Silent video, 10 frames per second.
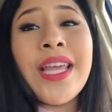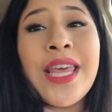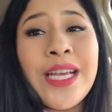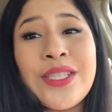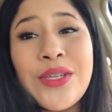
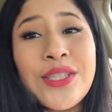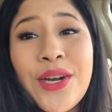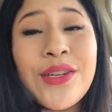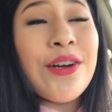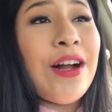anything, so
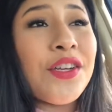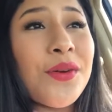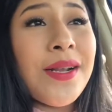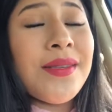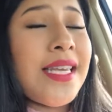don't go
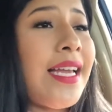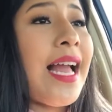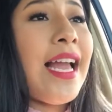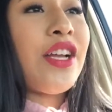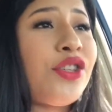after what I'm
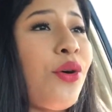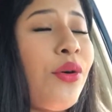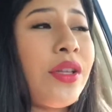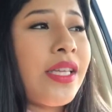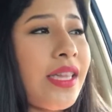saying. I could
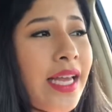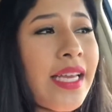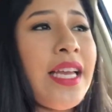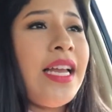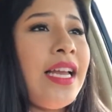totally like